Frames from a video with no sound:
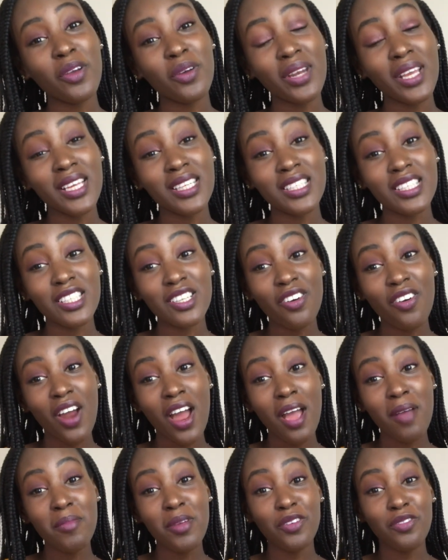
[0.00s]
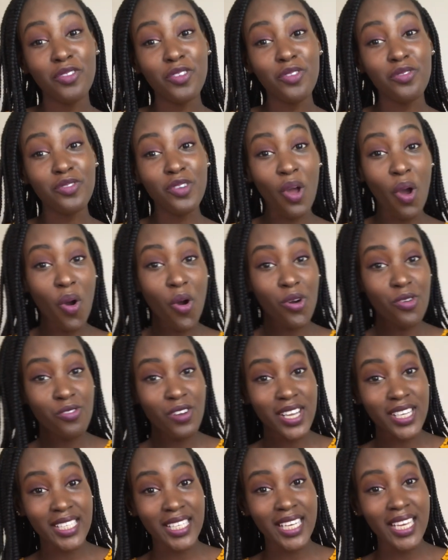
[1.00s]
on Instagram if you've not
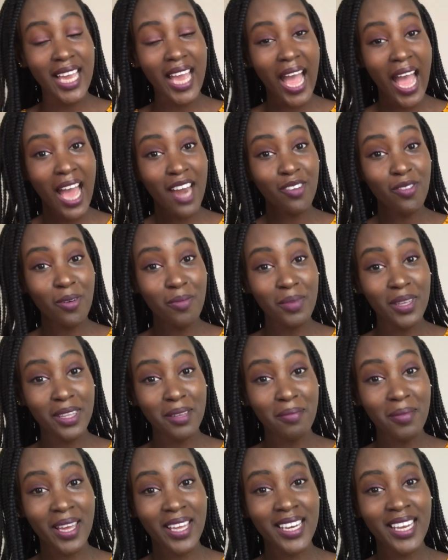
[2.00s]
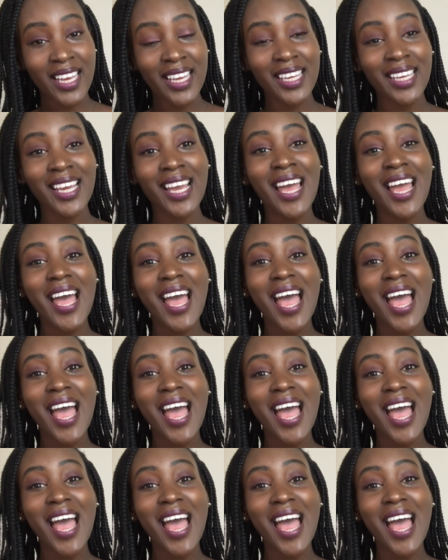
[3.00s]
already, at Rumby the Medic,